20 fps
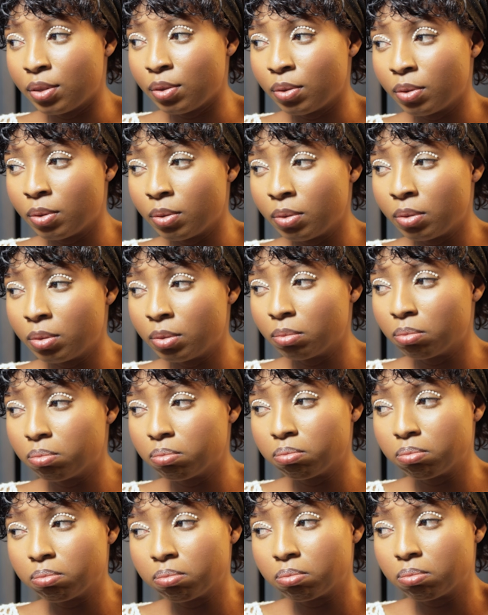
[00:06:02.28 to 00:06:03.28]
you
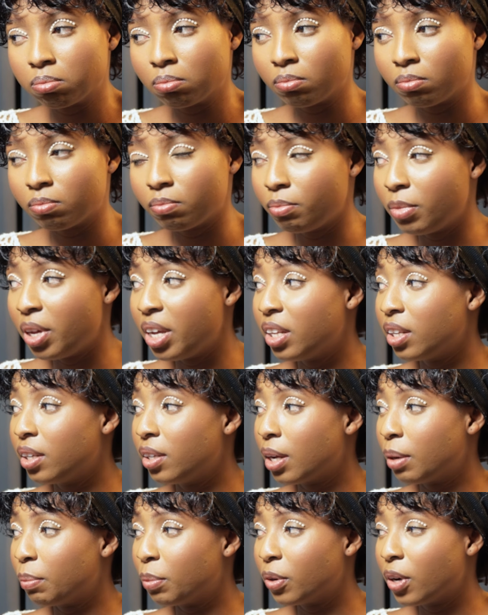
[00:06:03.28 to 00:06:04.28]
make the
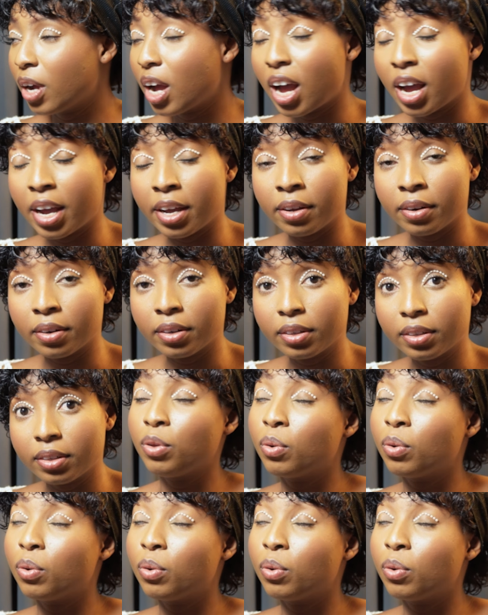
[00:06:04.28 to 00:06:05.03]
number higher,